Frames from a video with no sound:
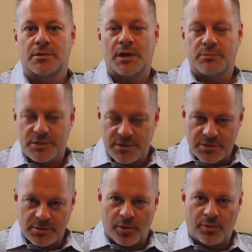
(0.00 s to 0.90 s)
God bless
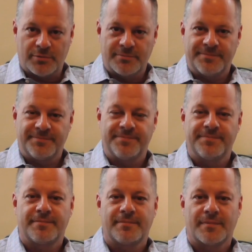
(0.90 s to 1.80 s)
us all,
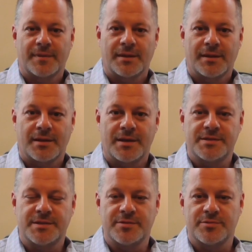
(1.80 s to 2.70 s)
and
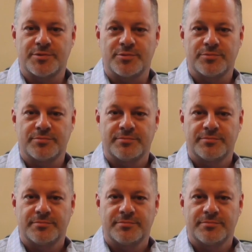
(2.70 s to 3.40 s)
see you soon.